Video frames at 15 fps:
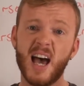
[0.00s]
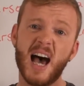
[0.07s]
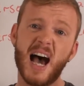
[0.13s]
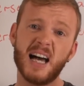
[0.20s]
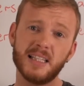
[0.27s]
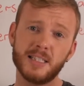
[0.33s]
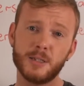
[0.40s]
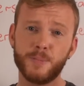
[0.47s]
a
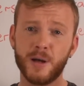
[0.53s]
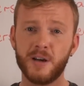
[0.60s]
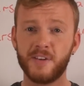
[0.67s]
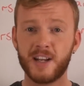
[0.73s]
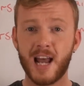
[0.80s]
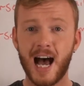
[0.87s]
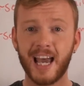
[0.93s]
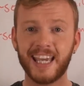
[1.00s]
little bit of
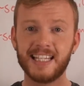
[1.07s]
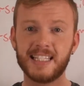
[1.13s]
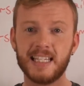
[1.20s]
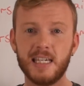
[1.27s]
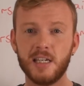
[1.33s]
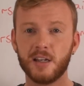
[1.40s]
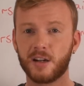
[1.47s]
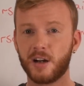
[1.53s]
an
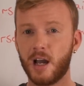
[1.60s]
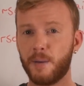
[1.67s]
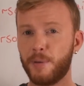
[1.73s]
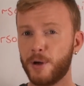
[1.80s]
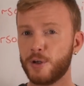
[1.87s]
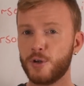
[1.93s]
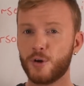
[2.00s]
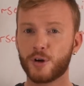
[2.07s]
idea
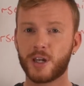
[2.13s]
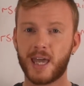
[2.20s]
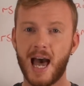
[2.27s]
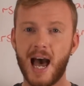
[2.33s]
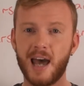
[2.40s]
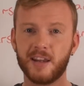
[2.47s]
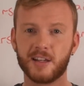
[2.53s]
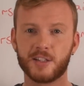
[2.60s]
about your
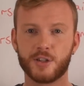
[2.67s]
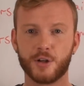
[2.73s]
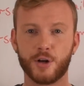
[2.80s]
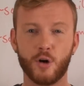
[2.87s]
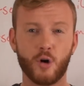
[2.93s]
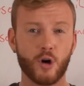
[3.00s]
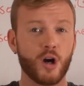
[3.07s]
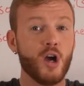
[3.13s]
character
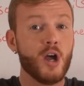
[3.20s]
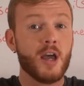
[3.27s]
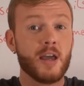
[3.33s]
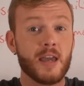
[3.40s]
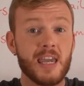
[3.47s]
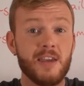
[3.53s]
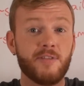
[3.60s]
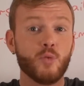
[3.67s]
or
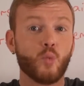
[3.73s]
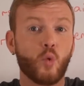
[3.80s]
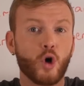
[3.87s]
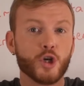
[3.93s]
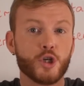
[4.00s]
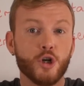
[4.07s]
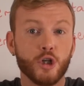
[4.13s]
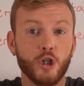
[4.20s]
even
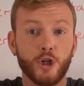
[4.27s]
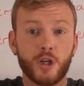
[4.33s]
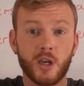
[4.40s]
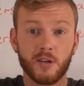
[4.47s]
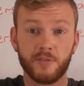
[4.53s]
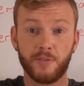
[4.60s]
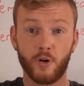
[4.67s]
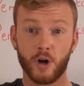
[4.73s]
what you're
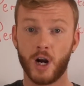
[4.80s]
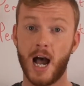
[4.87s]
looking for.